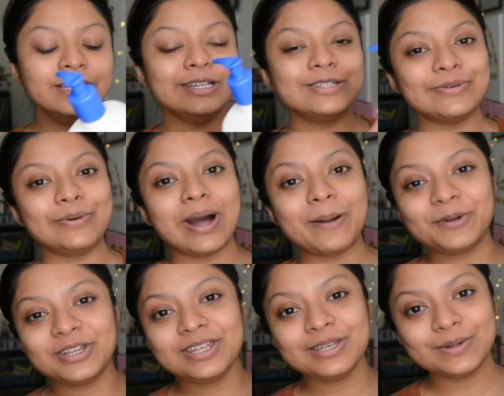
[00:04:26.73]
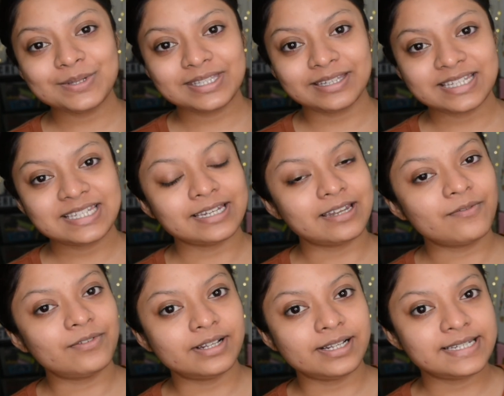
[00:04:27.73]
so I'm gonna use the
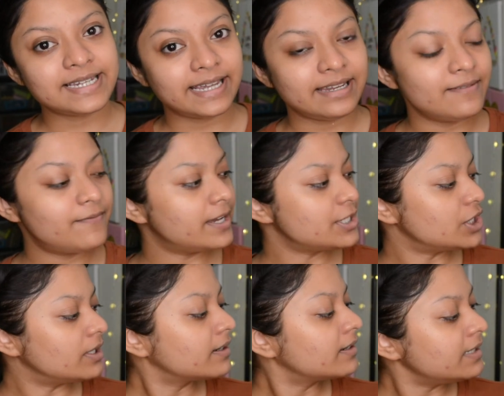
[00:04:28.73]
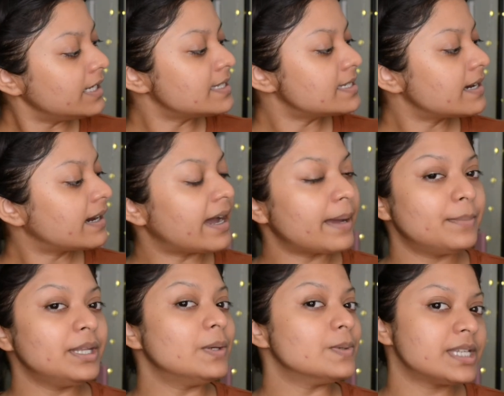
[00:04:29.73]
Cetaphil daily facial cleanser I have
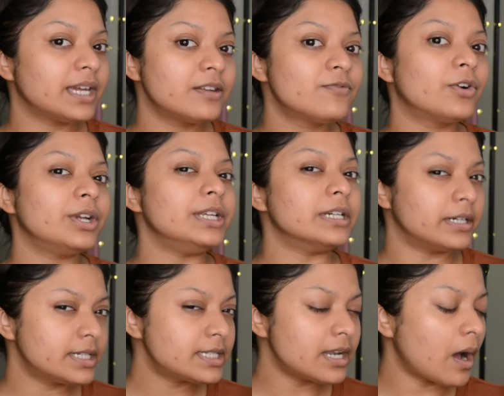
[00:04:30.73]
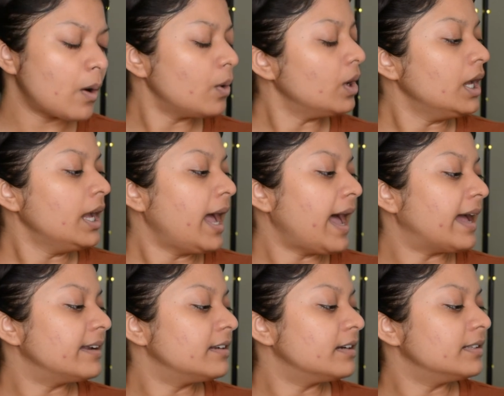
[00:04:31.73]
been using it for years now
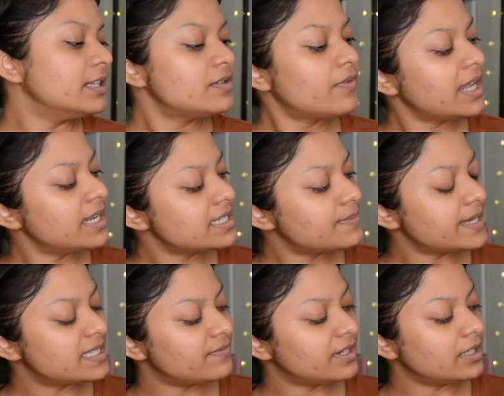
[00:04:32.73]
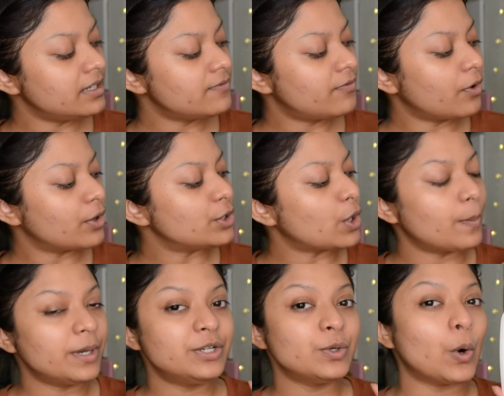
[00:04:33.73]
and uh, this one is specifically for
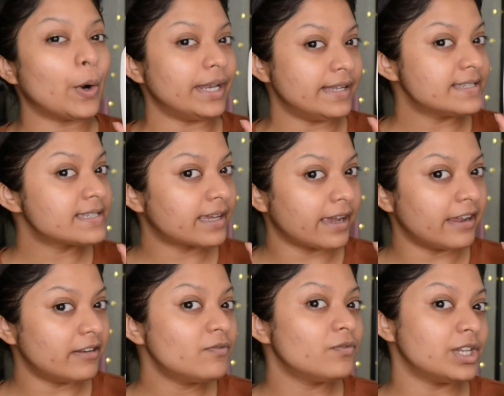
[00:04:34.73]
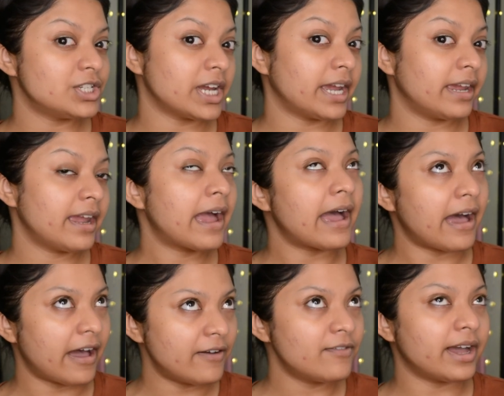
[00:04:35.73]
normal to oily skin which I
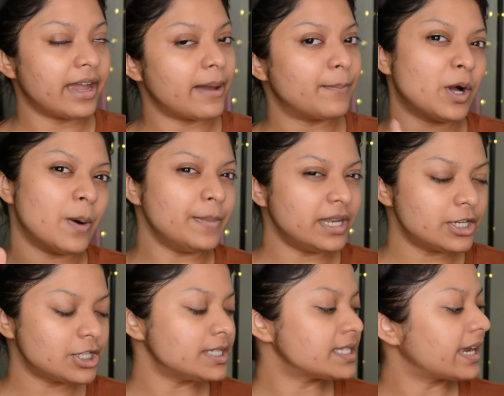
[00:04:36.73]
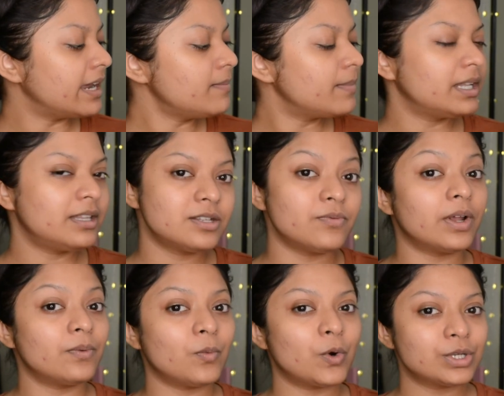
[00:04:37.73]
have I have combination skin but this
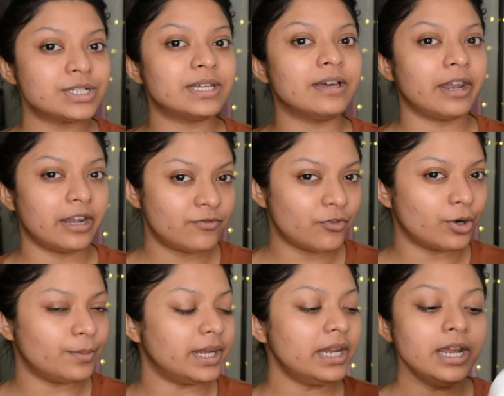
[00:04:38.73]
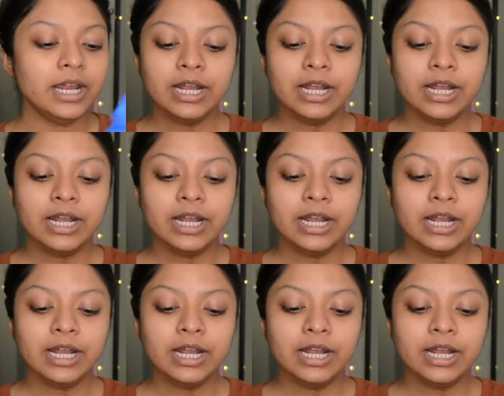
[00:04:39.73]
one works great for me